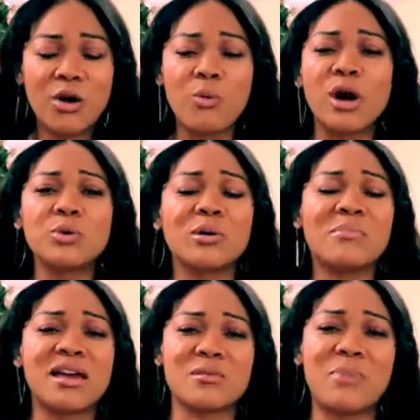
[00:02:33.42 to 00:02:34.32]
One where
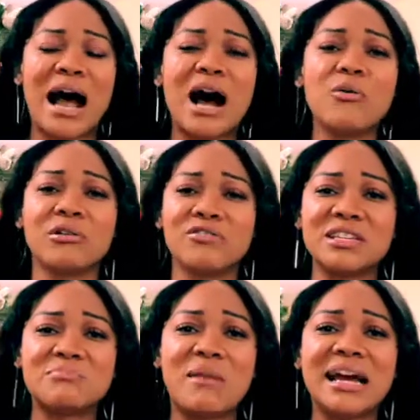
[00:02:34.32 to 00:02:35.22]
by the power of
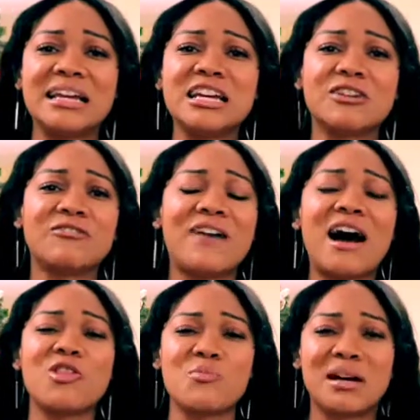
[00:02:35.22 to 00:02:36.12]
his might he could
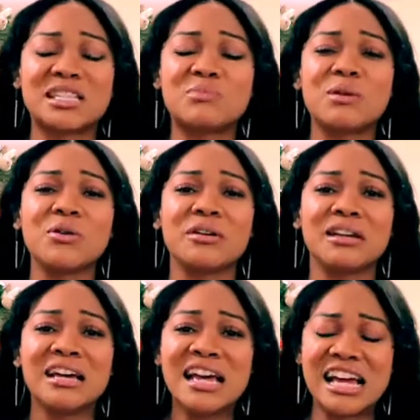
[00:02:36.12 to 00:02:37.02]
father my spirit,
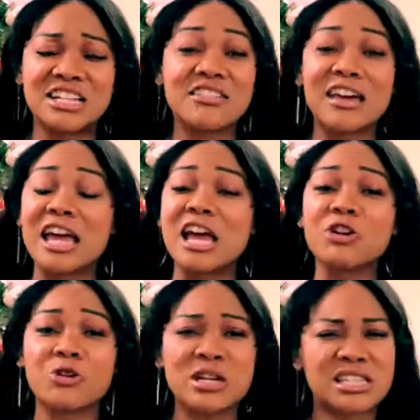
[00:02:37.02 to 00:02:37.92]
and to the
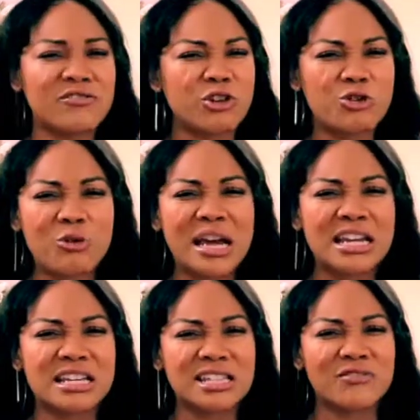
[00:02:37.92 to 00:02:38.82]
increase of the
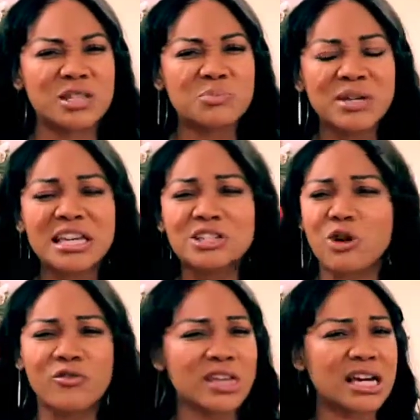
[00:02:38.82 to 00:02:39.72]
greatness of his peace
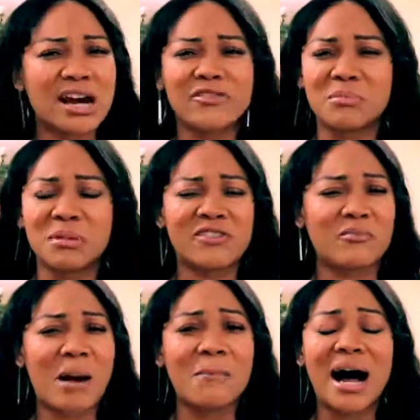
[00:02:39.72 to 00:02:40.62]
over the government of
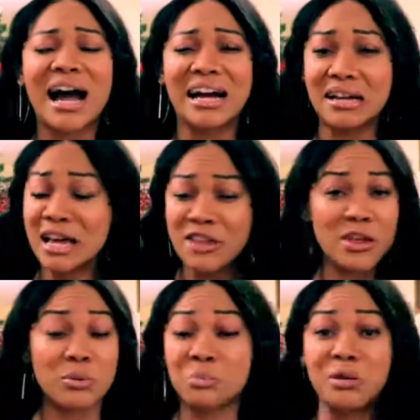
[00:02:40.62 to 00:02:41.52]
my mind,
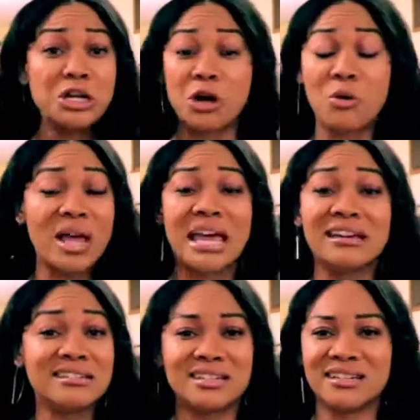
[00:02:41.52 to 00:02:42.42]
there would be no
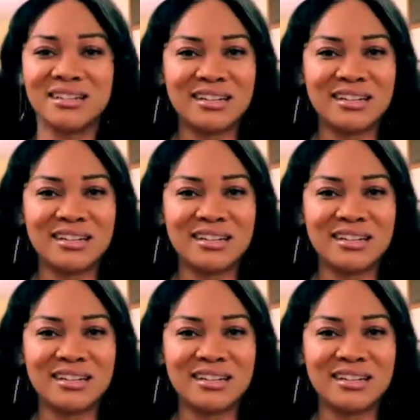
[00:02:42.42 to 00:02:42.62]
end.